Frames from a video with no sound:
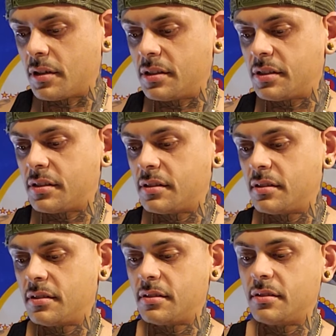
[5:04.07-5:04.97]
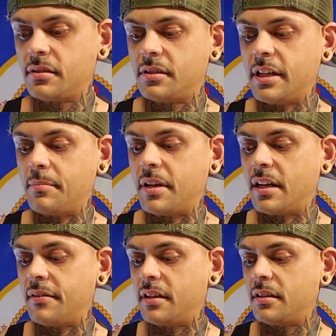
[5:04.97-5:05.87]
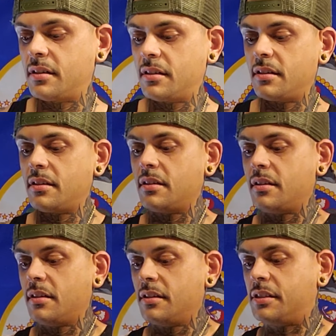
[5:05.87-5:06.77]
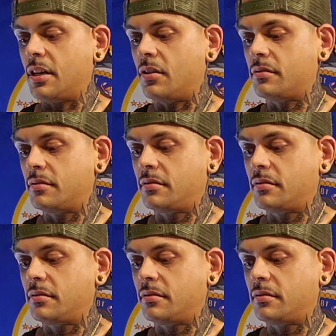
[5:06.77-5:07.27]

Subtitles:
ones snapped out of it. So,